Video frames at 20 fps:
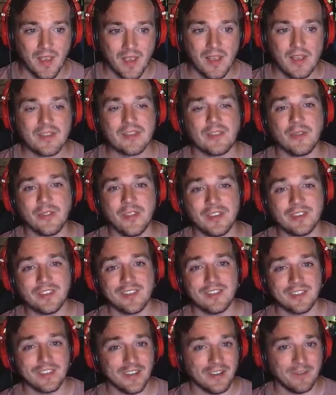So this
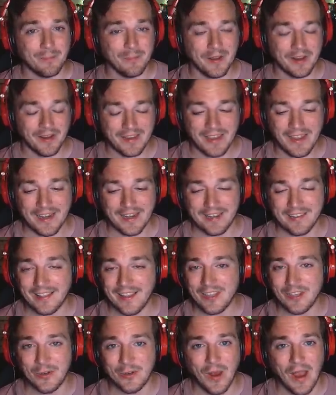isn't a mechanic that
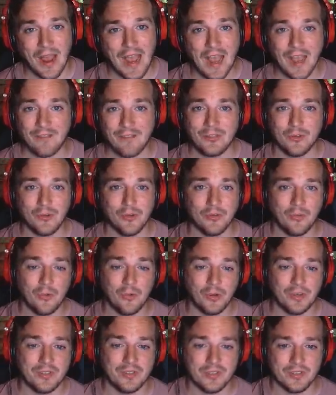you have to avoid
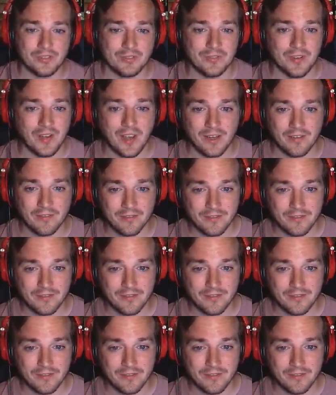to survive.